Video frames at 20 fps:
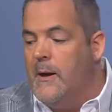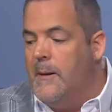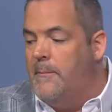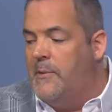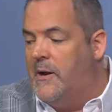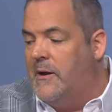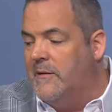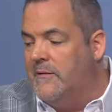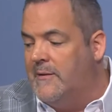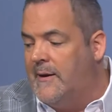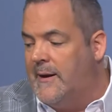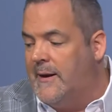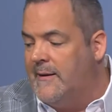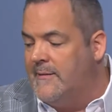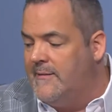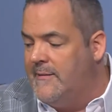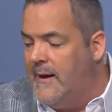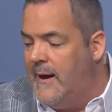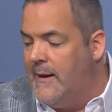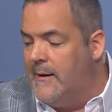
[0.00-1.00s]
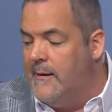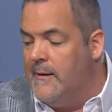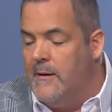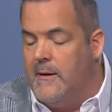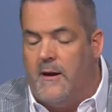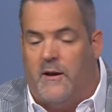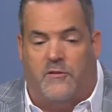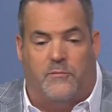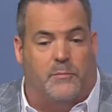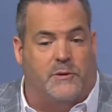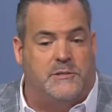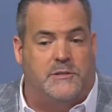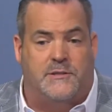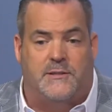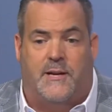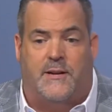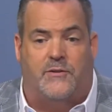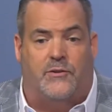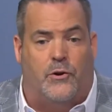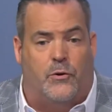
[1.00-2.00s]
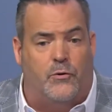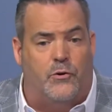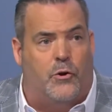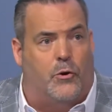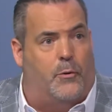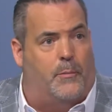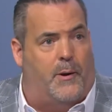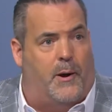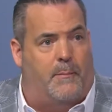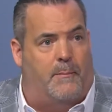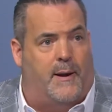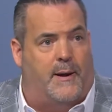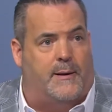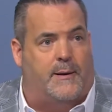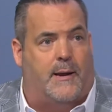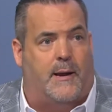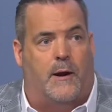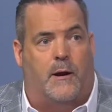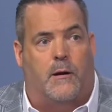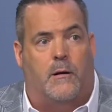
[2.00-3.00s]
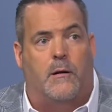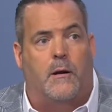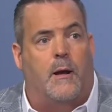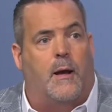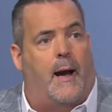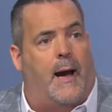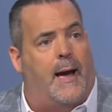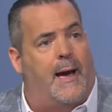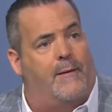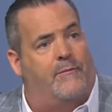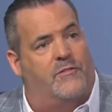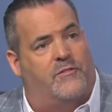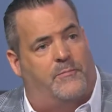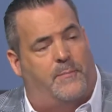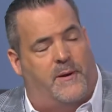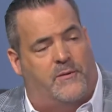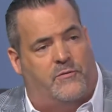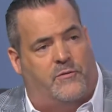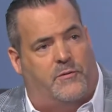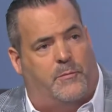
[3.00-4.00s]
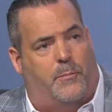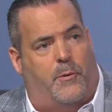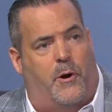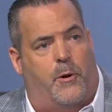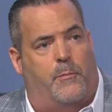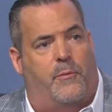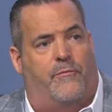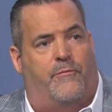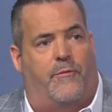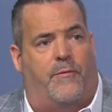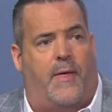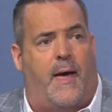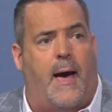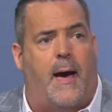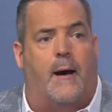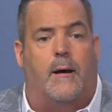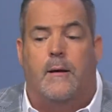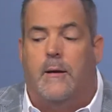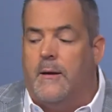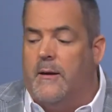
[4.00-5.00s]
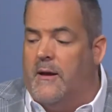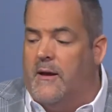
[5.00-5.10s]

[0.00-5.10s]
because like I said, as much as I don't know about Medicare, I have a special department for that.